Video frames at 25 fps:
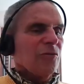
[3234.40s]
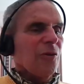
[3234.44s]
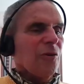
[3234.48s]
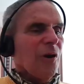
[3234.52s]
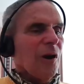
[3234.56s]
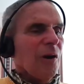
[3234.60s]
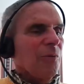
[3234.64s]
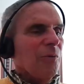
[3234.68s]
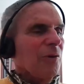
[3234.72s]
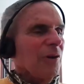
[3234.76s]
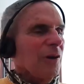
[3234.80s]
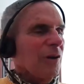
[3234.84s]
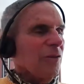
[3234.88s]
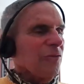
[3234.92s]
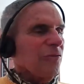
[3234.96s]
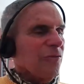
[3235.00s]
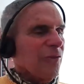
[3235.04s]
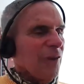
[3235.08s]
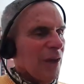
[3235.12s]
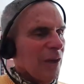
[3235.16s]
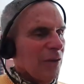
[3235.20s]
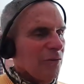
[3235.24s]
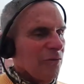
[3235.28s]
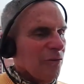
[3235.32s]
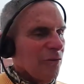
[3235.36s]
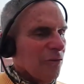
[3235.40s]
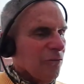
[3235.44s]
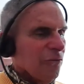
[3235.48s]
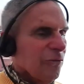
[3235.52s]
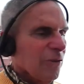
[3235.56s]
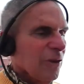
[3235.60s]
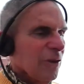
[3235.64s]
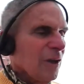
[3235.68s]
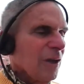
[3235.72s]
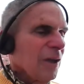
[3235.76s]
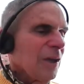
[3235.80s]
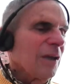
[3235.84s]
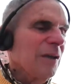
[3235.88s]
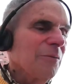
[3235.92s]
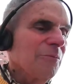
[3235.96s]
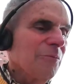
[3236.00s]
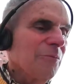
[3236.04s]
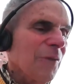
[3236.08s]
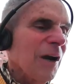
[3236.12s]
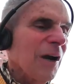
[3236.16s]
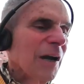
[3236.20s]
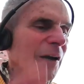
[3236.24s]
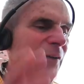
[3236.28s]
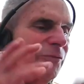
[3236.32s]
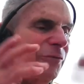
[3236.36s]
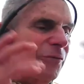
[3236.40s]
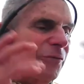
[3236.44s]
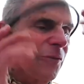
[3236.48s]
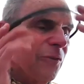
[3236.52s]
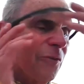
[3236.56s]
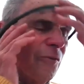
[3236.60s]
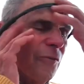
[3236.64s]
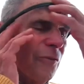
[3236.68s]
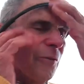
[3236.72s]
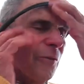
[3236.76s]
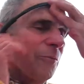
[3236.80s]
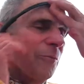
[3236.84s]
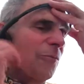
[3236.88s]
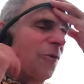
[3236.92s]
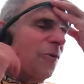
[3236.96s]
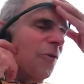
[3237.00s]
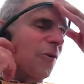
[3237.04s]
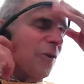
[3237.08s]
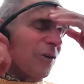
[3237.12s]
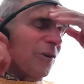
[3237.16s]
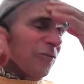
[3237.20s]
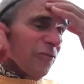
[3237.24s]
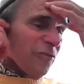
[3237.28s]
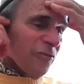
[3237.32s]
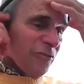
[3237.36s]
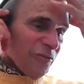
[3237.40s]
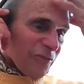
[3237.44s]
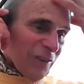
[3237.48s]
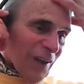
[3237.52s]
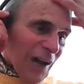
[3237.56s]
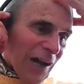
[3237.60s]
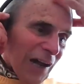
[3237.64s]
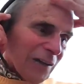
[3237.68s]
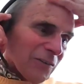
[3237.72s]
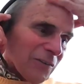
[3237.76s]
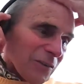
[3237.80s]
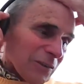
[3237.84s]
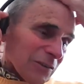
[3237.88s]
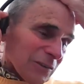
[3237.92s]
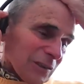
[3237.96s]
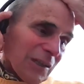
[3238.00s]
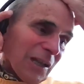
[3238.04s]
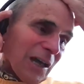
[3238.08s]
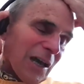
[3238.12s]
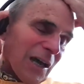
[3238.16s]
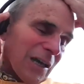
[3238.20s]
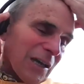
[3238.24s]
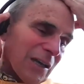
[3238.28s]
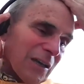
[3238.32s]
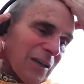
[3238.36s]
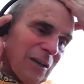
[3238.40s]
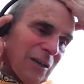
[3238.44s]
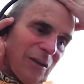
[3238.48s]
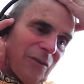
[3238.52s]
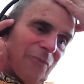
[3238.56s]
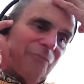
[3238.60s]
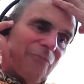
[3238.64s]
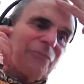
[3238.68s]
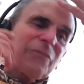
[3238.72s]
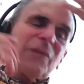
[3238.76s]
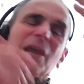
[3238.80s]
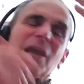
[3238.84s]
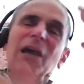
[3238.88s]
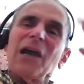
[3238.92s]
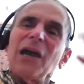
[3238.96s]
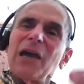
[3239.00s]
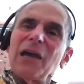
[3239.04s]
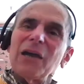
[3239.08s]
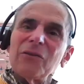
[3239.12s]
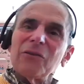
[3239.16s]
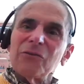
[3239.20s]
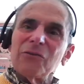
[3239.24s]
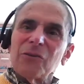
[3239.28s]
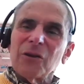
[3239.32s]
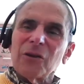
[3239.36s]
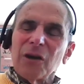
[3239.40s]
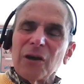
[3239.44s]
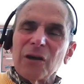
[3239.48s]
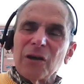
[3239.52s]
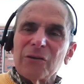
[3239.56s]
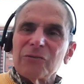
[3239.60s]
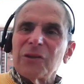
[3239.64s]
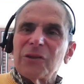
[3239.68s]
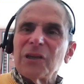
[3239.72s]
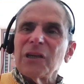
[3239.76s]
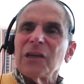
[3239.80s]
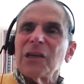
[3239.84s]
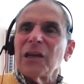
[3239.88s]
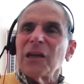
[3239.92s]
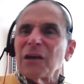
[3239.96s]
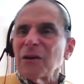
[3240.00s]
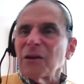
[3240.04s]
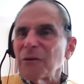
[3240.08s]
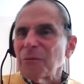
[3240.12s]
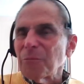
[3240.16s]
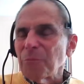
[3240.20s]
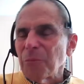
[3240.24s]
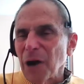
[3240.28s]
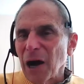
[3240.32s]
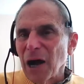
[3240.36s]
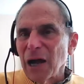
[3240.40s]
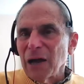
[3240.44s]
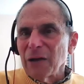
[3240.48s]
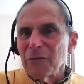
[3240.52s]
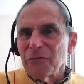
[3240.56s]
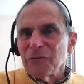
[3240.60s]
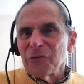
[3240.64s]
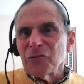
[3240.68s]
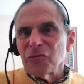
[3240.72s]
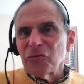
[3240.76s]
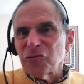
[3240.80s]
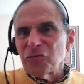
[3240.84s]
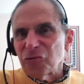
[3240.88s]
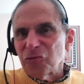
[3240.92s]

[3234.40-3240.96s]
so I want to say just, in my view, the more Stalin-like, and Dina Hapayeva